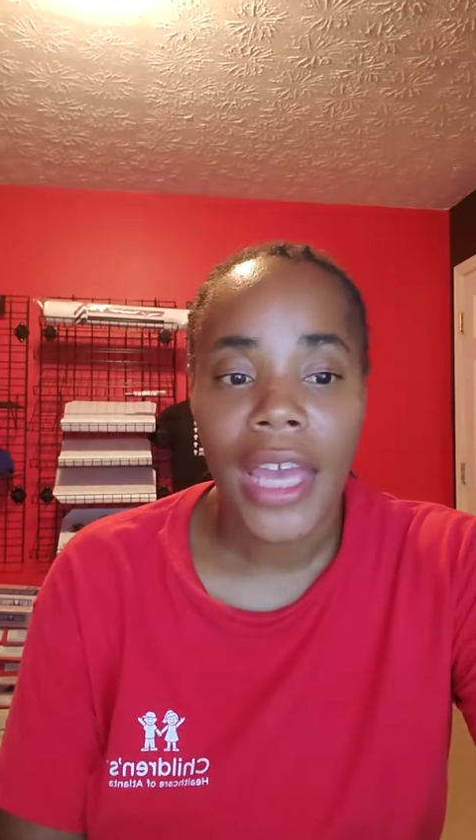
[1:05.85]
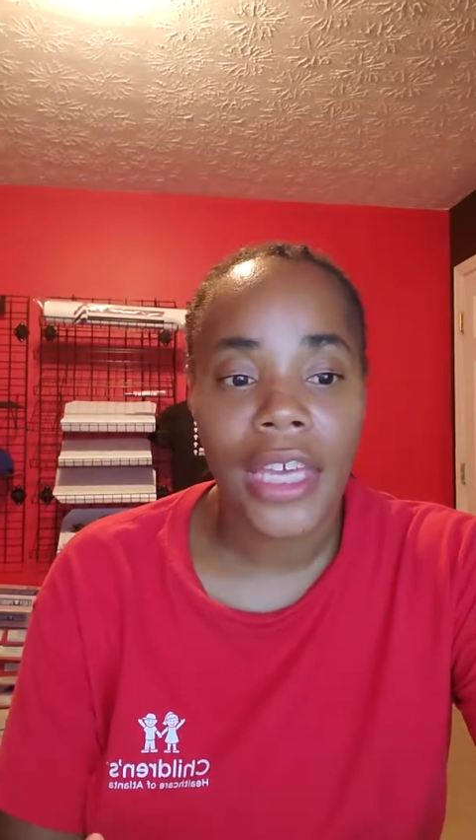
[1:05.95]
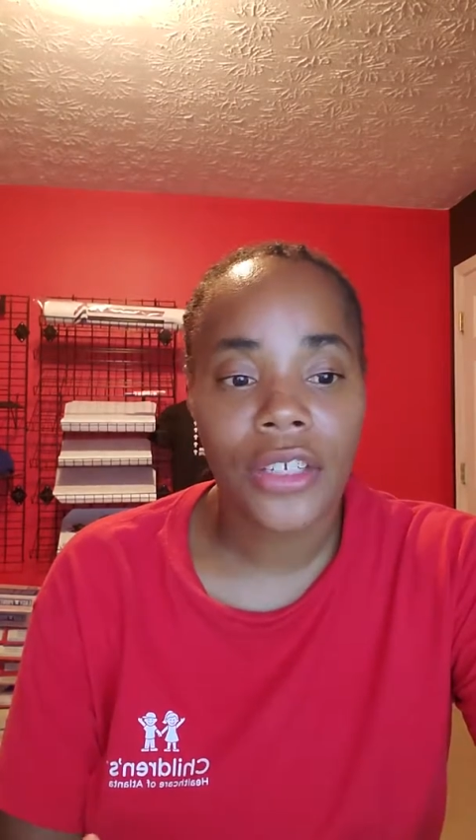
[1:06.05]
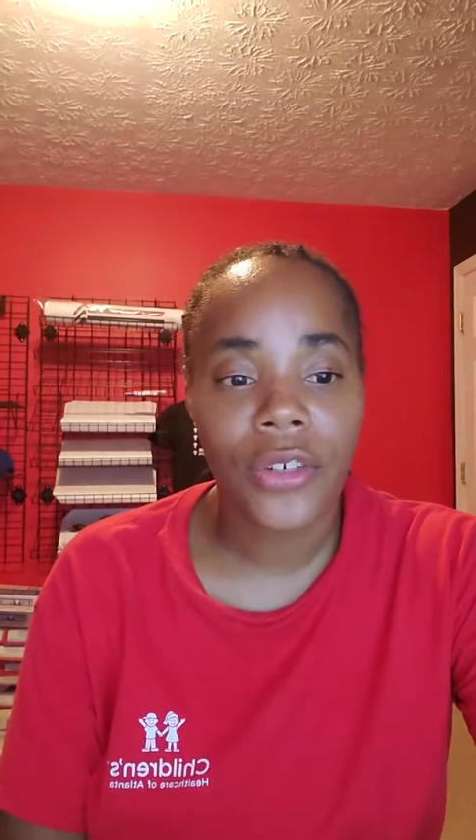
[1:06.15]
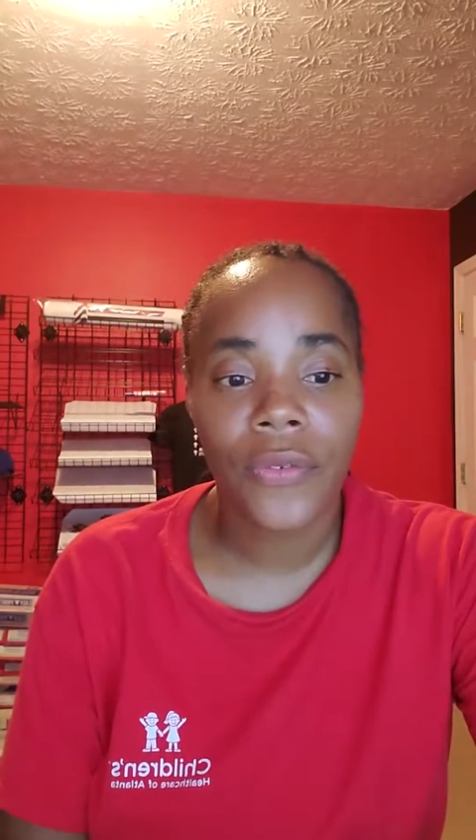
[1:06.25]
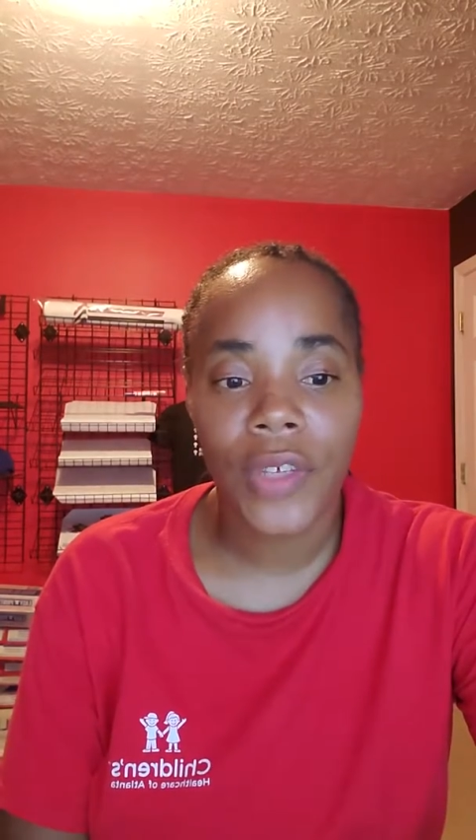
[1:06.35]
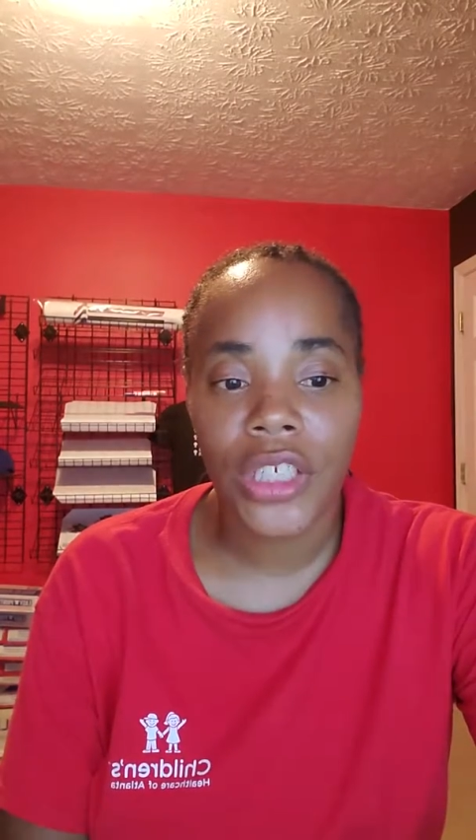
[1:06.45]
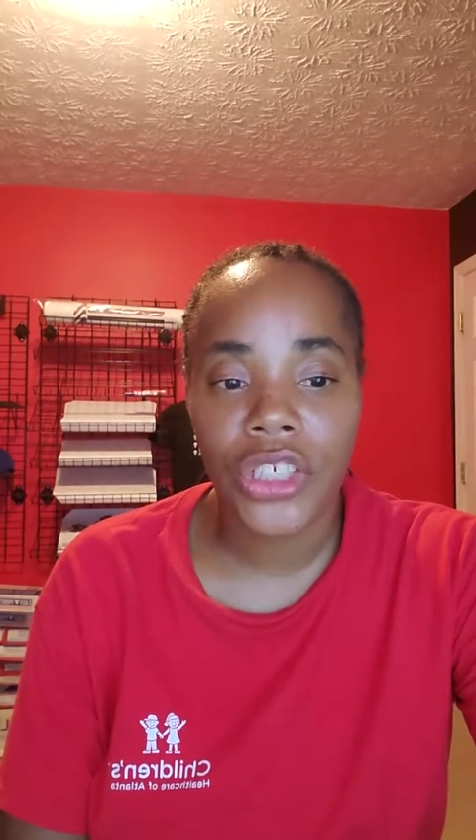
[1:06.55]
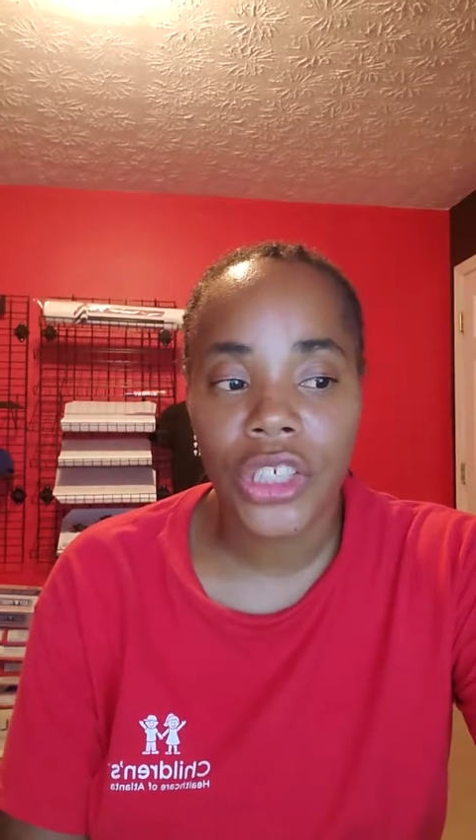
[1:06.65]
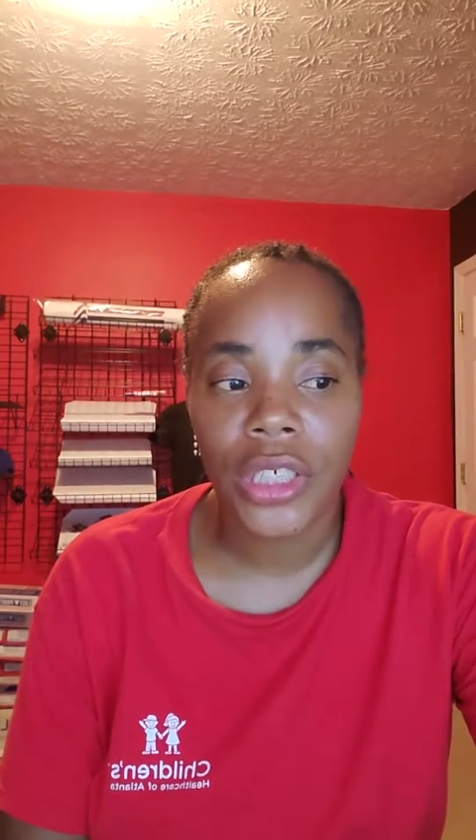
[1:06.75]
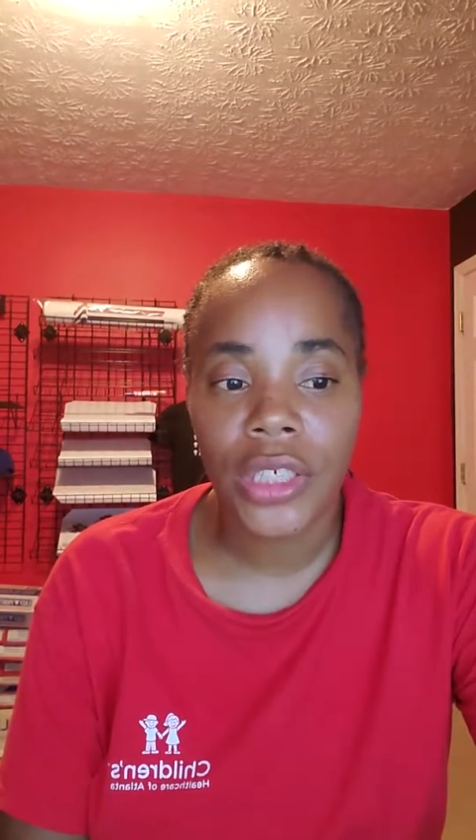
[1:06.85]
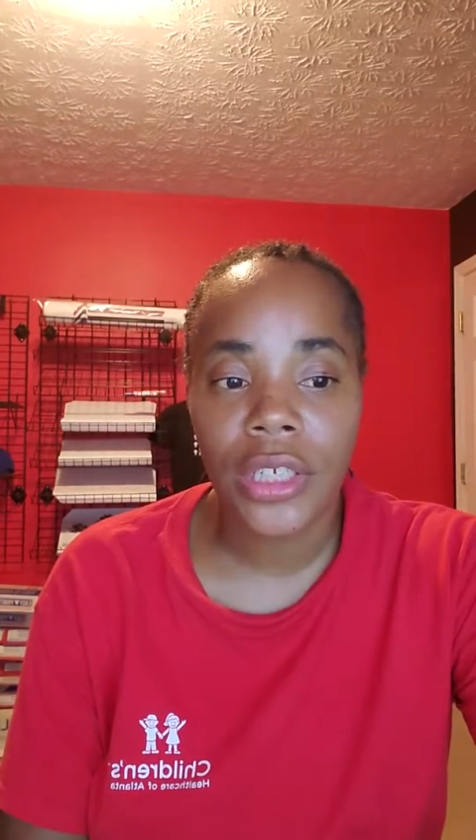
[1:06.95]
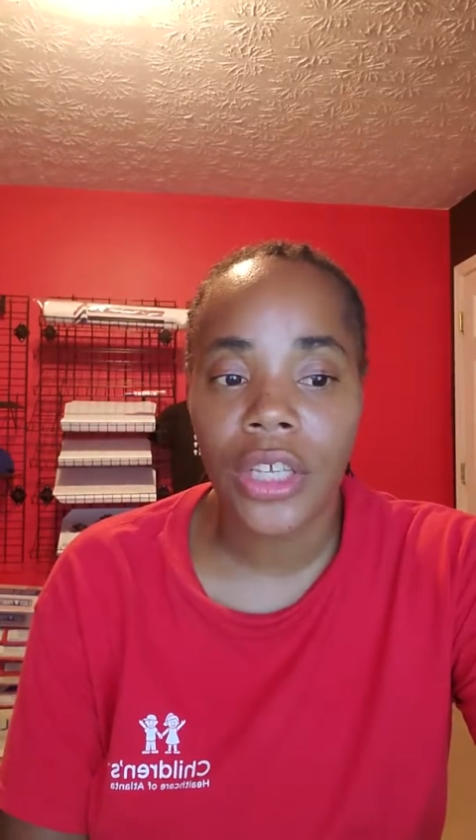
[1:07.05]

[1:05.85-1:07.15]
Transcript: intervention